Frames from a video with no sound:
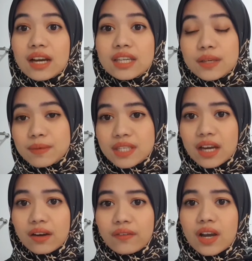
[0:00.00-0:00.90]

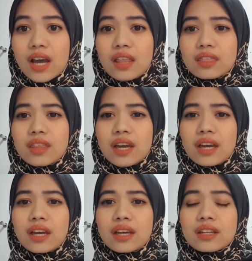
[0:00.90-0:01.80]
himself,
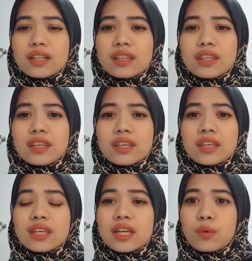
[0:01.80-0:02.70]
that
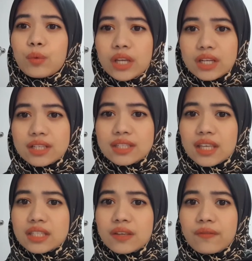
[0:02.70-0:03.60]
the witness
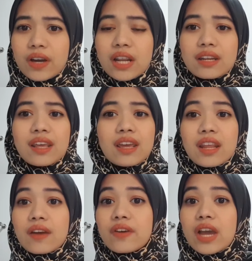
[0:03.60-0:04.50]
testified that they
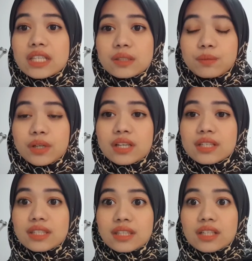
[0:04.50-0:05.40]
never
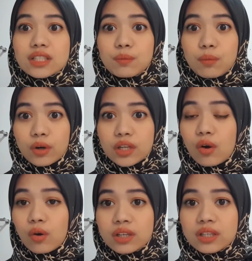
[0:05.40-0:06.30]
experienced such body
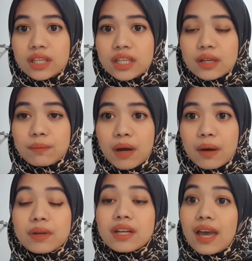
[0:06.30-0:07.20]
odor in the
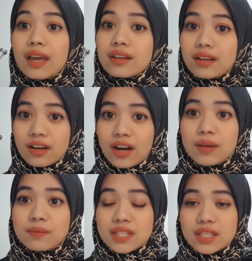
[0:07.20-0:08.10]
apartment at the
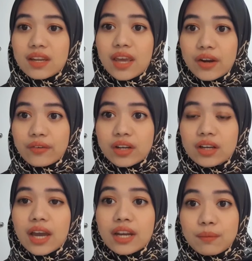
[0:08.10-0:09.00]
crime scene
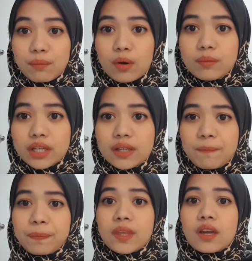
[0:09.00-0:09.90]
area at the
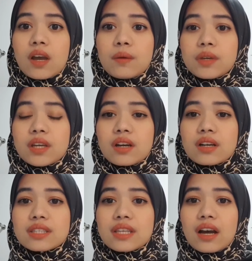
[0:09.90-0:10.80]
moment,
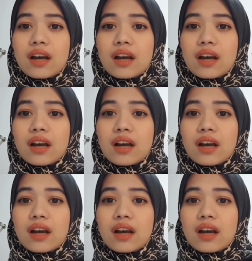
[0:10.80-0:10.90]
because